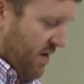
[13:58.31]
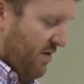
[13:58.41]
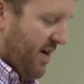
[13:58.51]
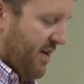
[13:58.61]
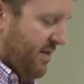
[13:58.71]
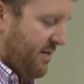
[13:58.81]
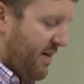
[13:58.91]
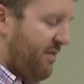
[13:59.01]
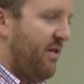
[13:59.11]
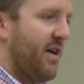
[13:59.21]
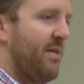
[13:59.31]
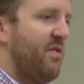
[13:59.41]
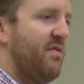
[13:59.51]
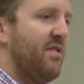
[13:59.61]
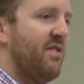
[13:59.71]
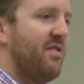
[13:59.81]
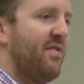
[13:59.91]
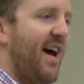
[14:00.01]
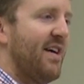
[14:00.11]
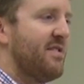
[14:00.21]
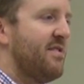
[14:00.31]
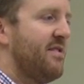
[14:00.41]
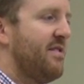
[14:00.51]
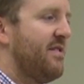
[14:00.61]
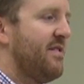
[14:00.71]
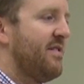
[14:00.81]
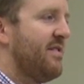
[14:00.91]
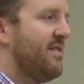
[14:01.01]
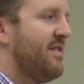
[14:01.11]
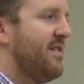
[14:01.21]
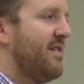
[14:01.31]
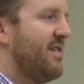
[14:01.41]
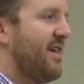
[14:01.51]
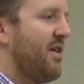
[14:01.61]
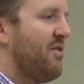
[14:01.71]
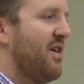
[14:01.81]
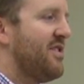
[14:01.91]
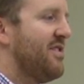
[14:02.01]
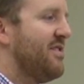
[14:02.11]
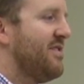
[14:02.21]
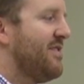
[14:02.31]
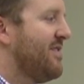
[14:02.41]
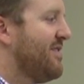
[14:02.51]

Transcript: All right, I feel like I'm moving a little fast. Any questions?